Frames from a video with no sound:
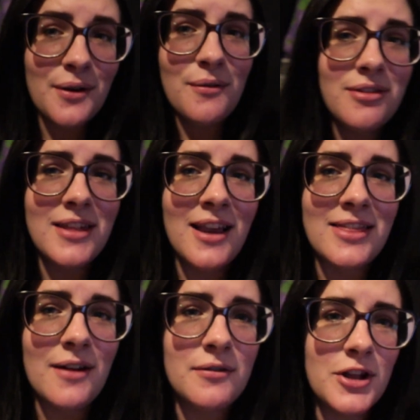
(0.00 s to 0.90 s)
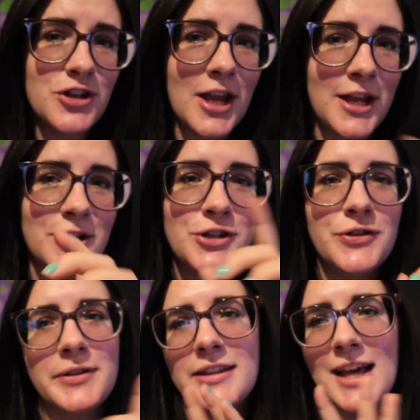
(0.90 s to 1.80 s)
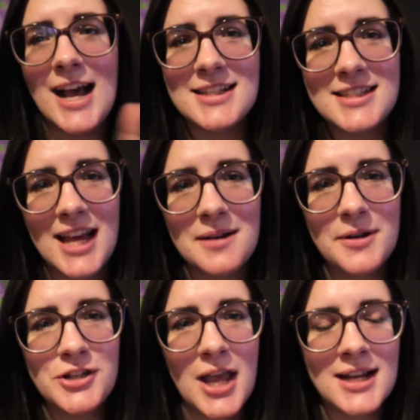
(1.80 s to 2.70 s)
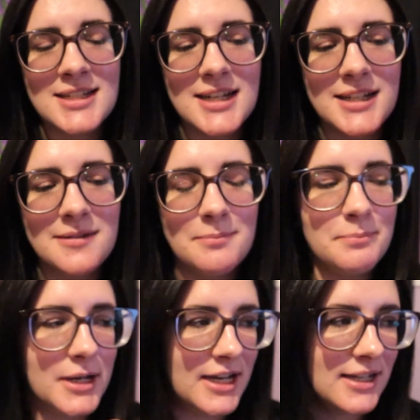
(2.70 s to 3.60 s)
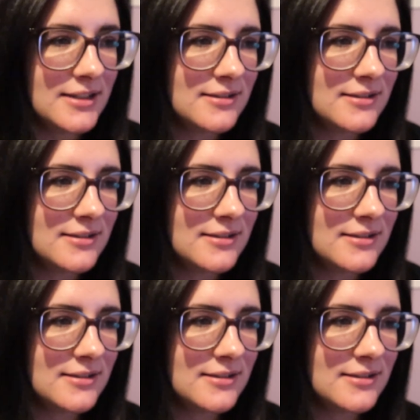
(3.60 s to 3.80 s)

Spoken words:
I don't think that really changed from the last time we checked in, but